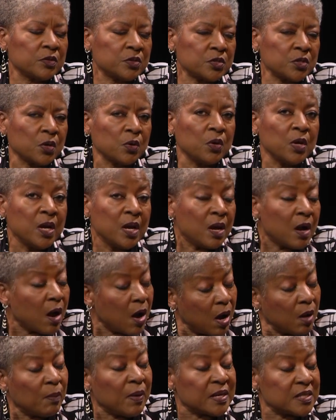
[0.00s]
So
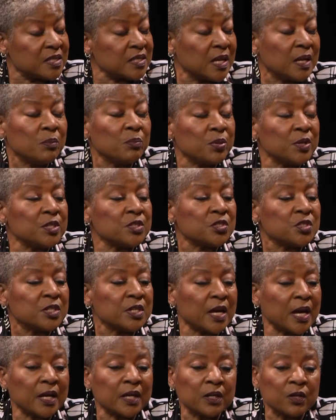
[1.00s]
on my same pension,
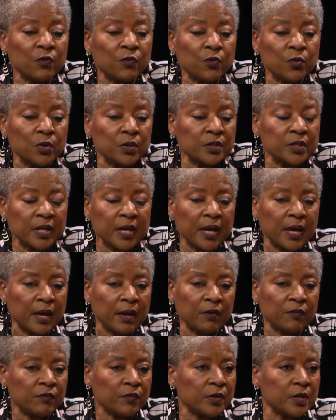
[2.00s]
I can afford to
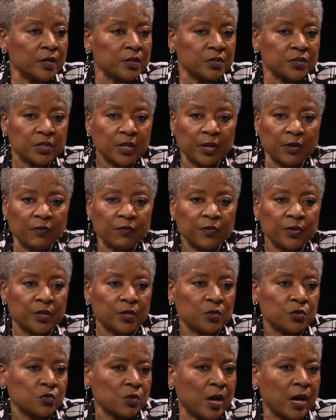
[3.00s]
have a chef and
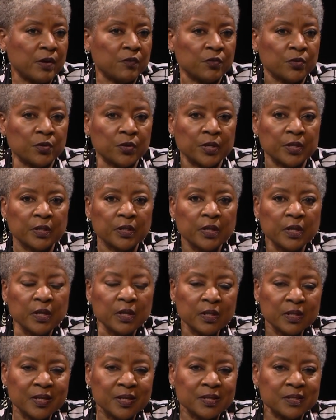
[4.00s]
a driver and
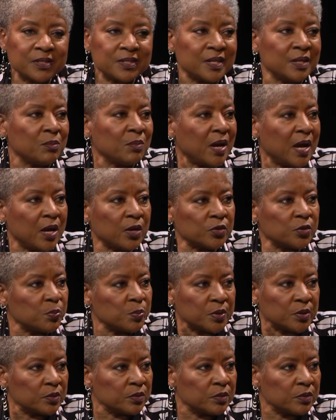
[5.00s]
this, and my house built.